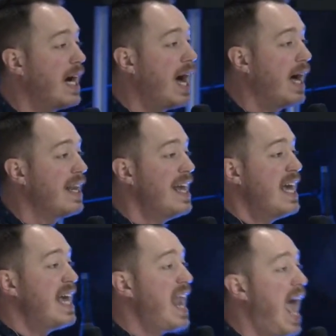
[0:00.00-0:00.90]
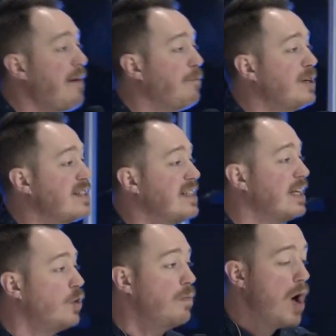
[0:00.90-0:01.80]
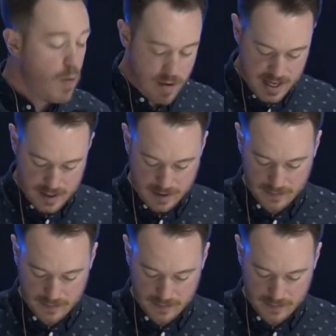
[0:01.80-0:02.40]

God in every single moment.